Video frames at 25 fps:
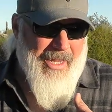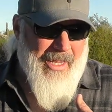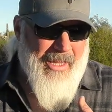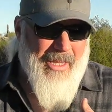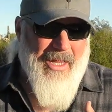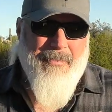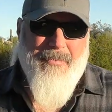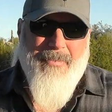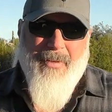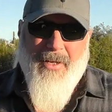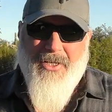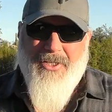
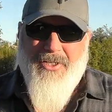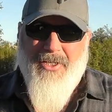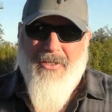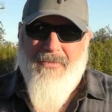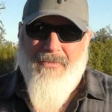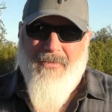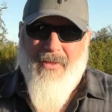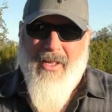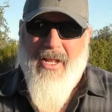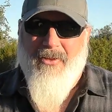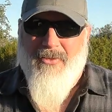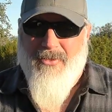LAPG
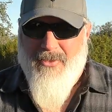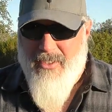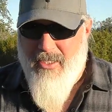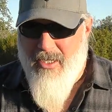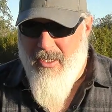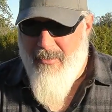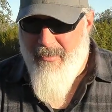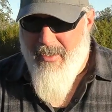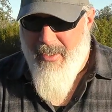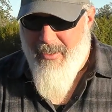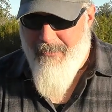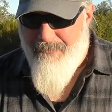flannels
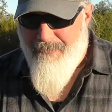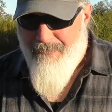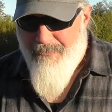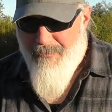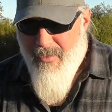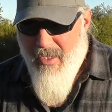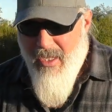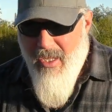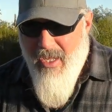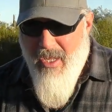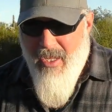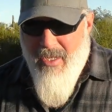come in.
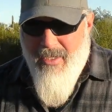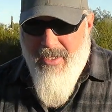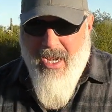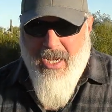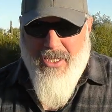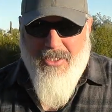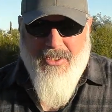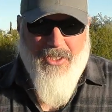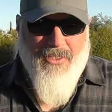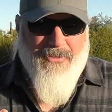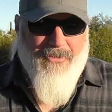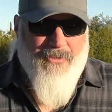
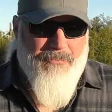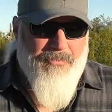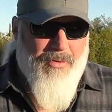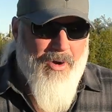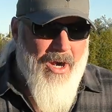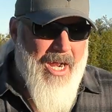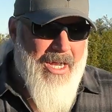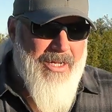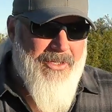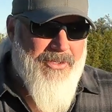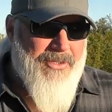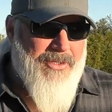Not just for
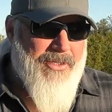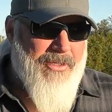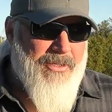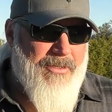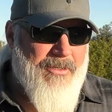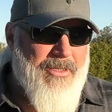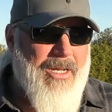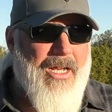price,